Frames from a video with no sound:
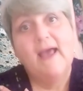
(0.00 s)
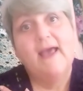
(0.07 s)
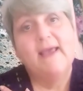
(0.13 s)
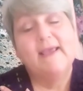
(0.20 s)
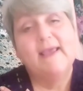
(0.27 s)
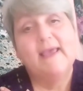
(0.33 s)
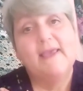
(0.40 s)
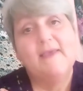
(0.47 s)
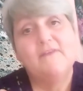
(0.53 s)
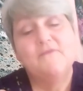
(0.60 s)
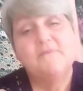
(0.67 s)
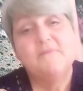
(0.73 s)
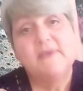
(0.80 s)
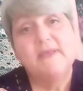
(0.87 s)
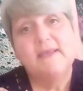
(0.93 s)
gave
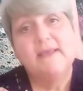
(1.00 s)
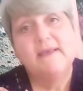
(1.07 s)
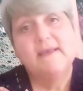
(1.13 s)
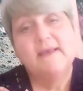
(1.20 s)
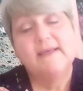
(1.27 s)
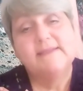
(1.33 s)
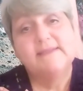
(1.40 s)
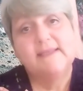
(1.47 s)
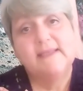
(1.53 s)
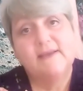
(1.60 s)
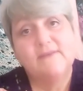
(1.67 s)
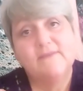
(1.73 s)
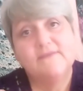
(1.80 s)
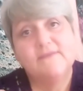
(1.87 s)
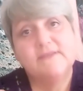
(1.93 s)
me as a
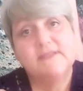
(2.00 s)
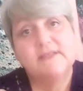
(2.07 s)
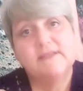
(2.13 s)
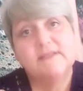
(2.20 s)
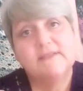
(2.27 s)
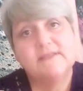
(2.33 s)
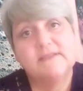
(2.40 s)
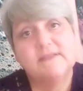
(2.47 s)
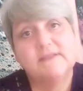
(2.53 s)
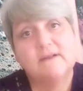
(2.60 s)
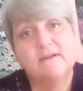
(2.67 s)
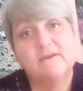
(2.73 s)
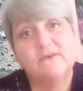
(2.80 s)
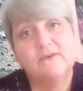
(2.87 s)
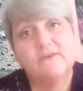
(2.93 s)
gift
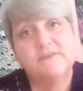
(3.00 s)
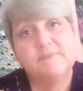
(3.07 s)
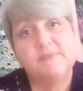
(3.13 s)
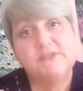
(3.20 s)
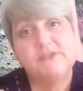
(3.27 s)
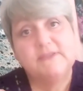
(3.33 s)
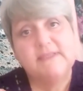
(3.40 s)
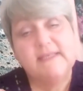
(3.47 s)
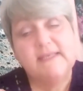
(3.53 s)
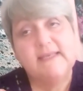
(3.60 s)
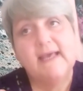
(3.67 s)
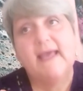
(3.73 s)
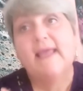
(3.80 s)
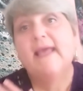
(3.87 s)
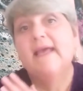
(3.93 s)
Stylecraft Special
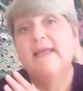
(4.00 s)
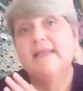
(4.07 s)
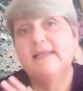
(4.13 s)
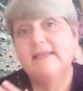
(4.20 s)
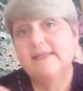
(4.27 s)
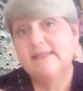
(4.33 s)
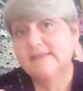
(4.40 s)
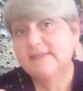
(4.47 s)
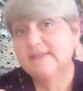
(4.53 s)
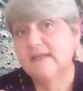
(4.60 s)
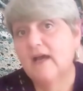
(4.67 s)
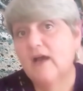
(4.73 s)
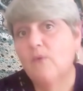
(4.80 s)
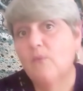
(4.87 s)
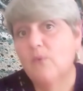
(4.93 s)
DK. Lisa's
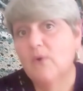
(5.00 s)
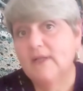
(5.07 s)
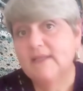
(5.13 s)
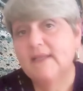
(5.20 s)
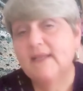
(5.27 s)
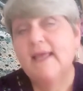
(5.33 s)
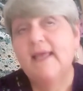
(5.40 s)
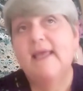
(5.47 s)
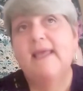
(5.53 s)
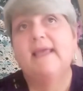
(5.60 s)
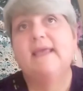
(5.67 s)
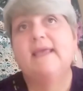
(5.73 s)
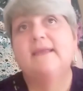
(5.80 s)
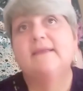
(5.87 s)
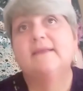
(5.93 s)
our one
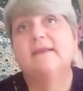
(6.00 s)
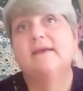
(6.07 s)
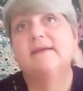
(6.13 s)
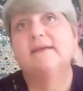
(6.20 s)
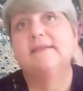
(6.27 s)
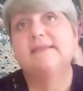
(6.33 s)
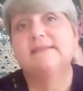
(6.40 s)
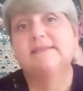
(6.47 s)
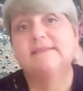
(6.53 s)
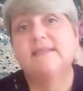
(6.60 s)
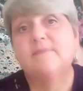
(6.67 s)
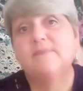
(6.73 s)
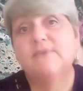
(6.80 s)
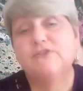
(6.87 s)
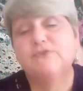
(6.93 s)
in her
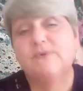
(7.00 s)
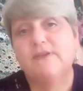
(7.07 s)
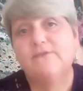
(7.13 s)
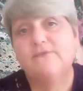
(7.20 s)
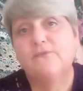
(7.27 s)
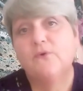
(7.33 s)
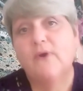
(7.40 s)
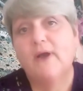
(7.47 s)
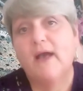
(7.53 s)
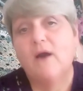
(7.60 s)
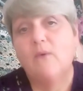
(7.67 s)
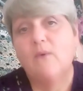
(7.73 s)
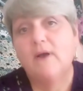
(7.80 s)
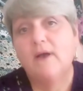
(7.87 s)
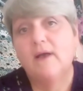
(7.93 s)
December 24
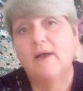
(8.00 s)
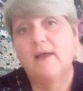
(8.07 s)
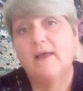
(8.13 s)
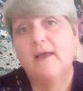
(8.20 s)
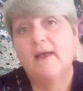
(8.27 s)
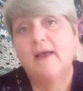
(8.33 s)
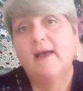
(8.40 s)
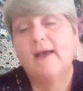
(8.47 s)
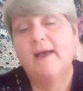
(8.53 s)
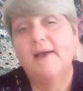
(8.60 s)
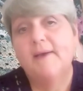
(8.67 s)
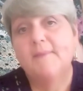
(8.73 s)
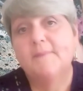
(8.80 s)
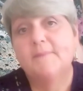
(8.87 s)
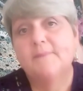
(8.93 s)
hour
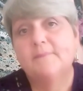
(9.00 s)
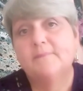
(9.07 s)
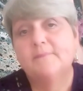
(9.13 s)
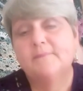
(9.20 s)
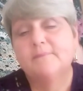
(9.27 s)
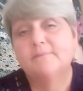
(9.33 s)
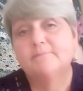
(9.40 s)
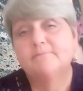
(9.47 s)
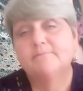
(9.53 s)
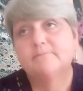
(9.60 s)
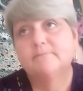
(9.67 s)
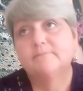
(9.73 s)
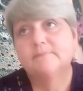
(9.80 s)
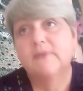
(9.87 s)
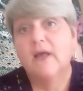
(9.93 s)
um,
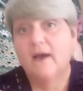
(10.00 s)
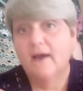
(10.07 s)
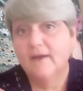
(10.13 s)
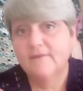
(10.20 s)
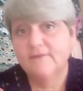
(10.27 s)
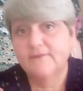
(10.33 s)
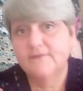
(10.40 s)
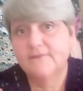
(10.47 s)
live